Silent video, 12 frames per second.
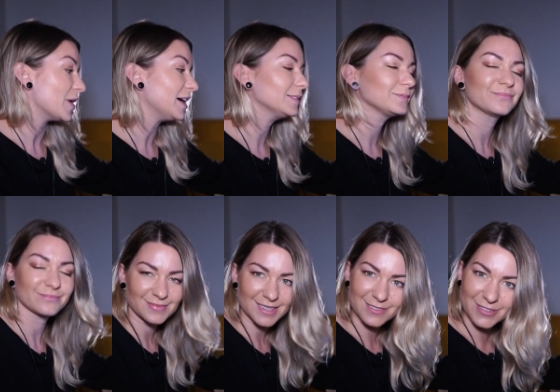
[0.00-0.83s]
But
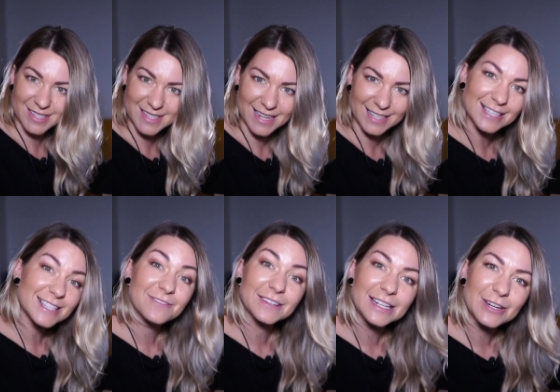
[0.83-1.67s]
for the sake of
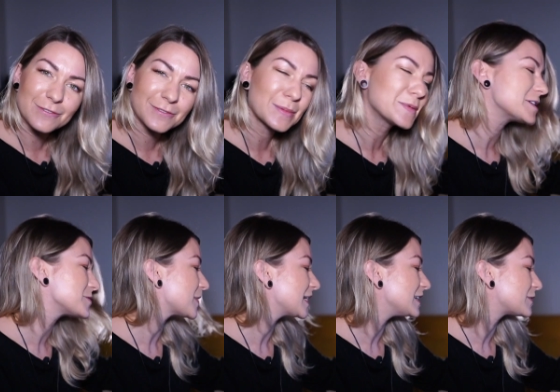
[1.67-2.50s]
this video, February
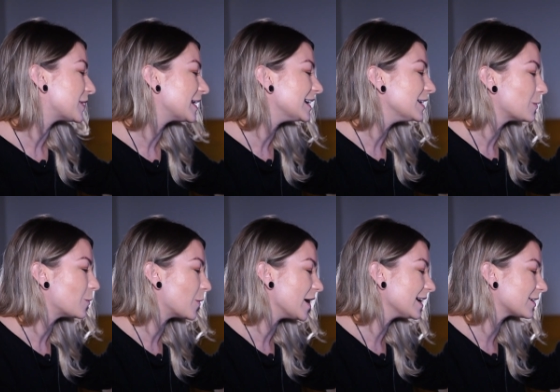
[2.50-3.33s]
2020,
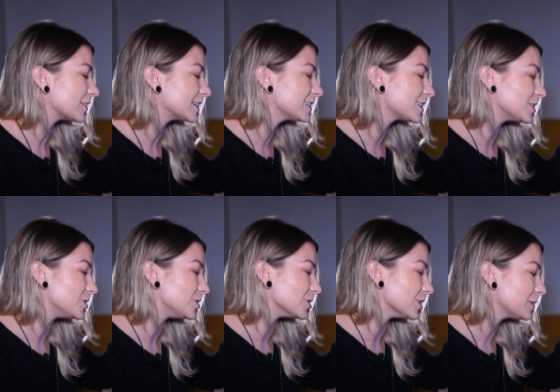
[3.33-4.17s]
we're going to
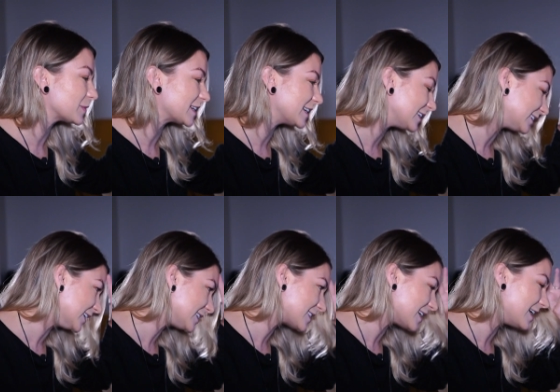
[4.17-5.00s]
Germany.
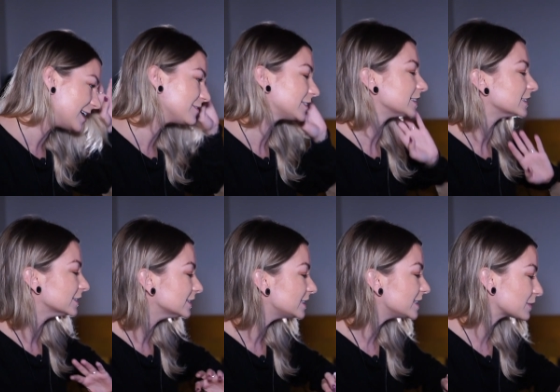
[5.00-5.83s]
Let's have a
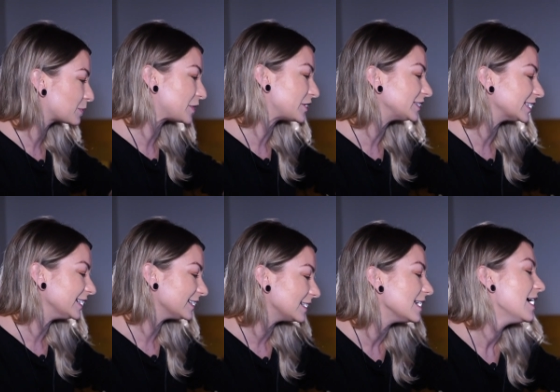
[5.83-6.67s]
look.
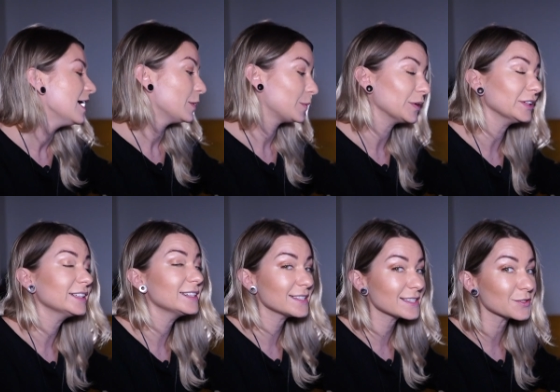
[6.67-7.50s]
Berlin.
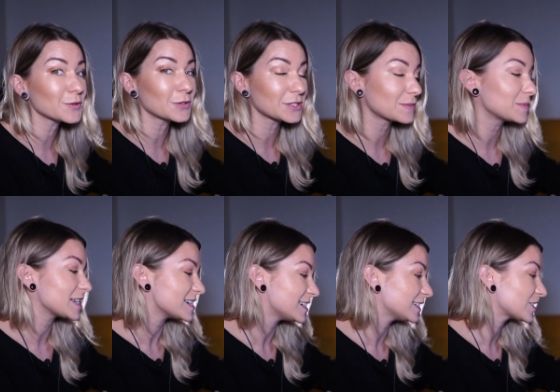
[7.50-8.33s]
Berlin is an awesome
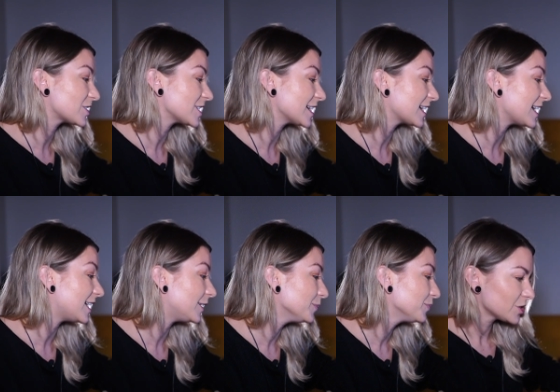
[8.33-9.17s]
town to check
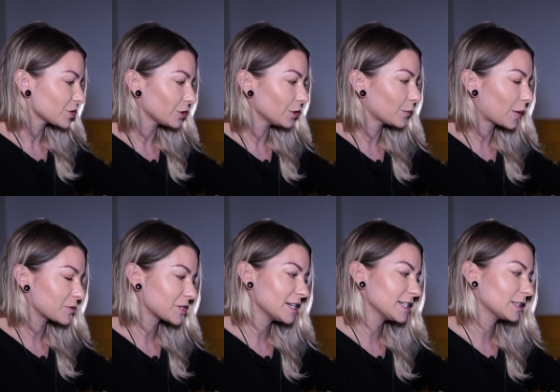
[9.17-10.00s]
out. So we're
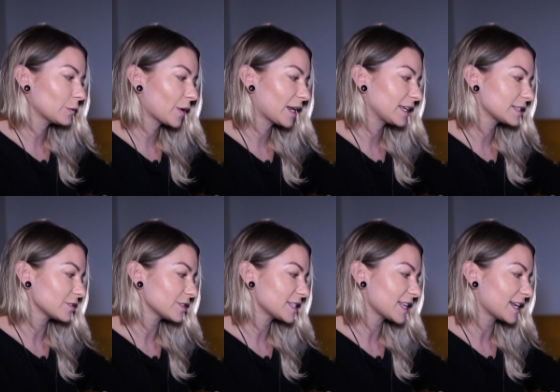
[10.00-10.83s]
pretending the wedding is
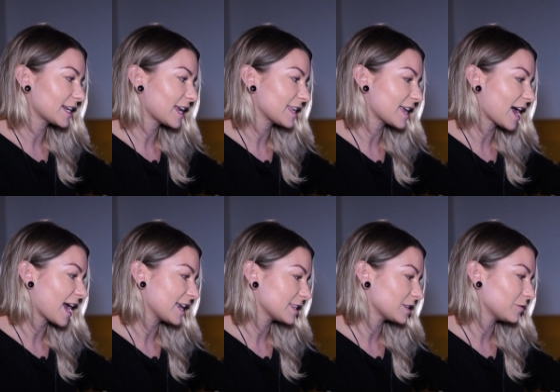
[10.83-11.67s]
on Saturday, the
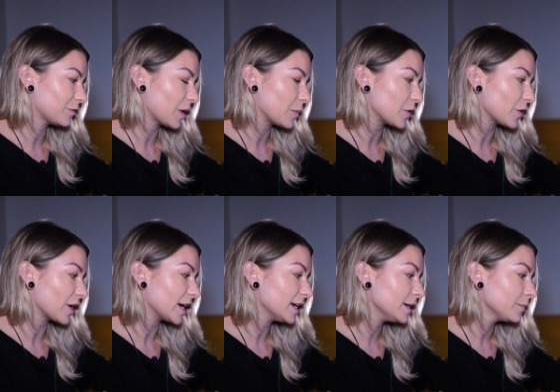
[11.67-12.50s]
8th of
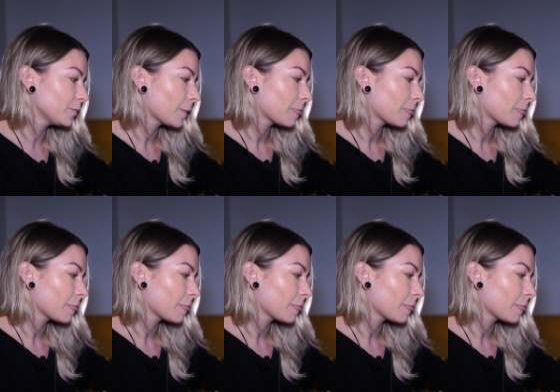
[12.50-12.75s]
February.